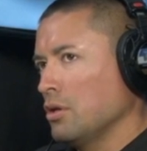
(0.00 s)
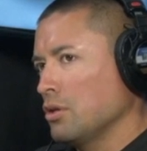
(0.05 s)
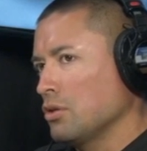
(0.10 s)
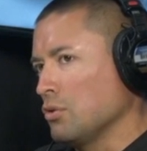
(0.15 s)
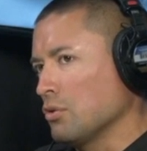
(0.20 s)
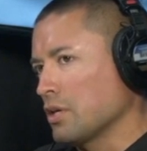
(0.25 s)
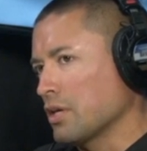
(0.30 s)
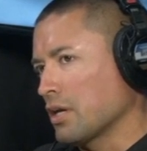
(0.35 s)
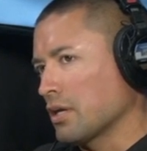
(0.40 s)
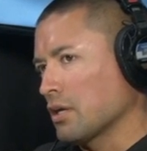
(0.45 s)

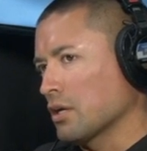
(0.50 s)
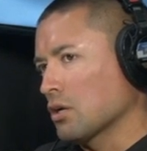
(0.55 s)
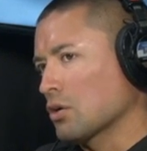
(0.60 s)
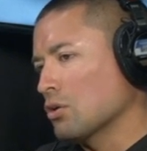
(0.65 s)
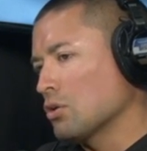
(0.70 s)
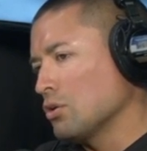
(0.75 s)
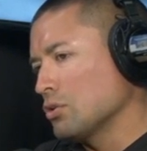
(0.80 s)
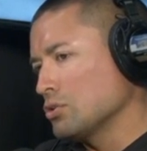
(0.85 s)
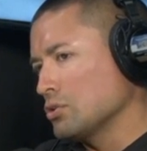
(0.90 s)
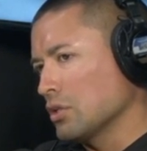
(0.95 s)
you can't get
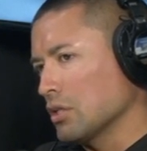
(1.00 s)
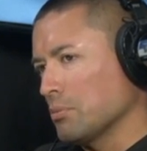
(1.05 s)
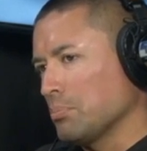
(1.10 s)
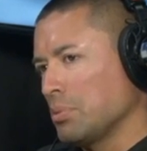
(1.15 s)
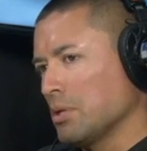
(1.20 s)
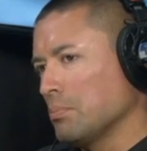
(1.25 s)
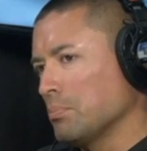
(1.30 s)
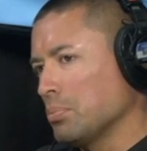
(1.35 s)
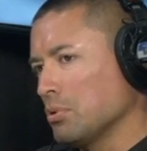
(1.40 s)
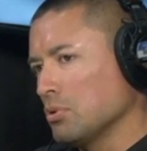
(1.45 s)
girls, you get
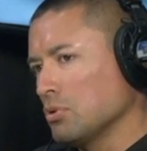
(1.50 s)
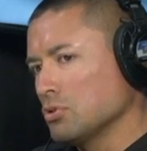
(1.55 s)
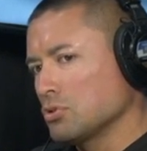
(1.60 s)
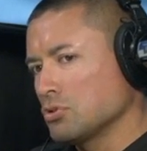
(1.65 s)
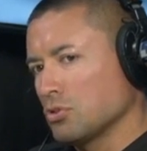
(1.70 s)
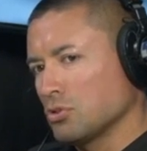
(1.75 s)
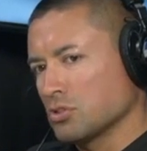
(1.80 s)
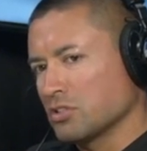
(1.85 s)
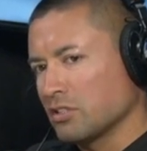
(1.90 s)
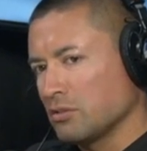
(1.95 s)
pimples,
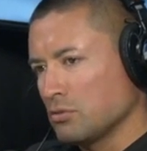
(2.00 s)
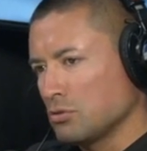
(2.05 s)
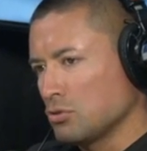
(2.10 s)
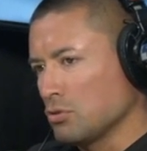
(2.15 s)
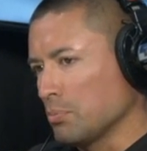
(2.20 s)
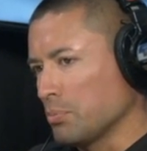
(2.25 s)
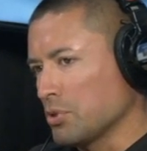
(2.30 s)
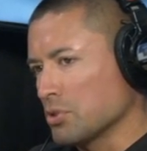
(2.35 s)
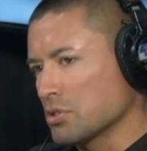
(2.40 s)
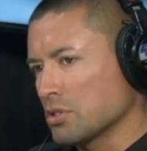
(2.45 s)
you're
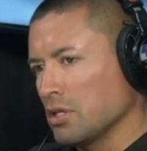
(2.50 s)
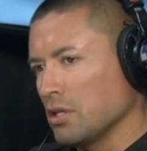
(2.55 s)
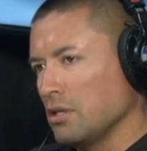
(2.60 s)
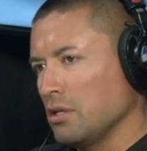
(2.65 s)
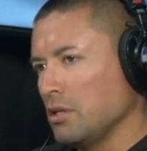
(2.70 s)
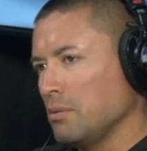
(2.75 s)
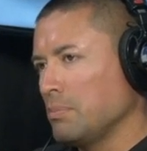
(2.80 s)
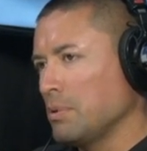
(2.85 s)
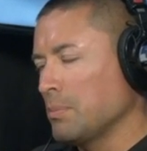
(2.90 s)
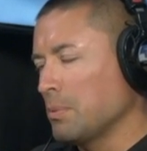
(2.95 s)
super
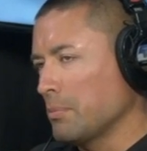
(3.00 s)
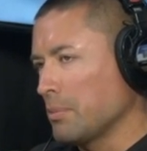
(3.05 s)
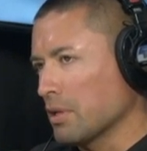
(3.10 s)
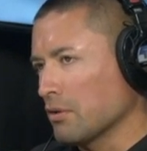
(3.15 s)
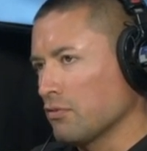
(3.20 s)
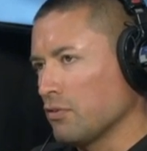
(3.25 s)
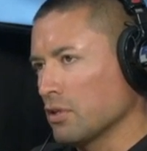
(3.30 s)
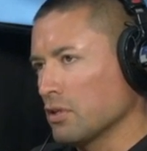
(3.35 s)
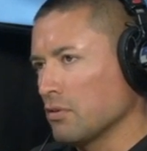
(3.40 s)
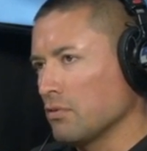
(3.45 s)
skinny, people make
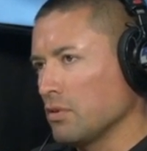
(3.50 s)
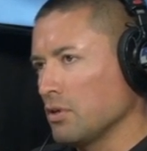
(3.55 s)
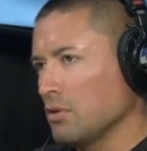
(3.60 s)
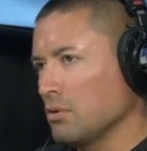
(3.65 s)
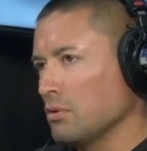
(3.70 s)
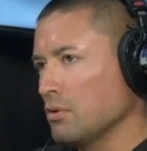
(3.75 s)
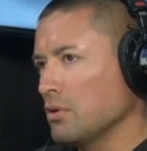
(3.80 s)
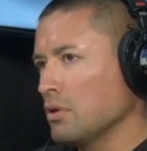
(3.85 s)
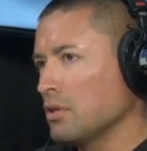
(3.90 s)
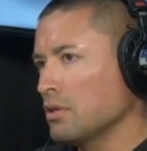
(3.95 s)
fun of
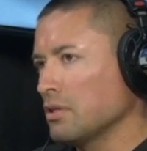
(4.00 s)
you.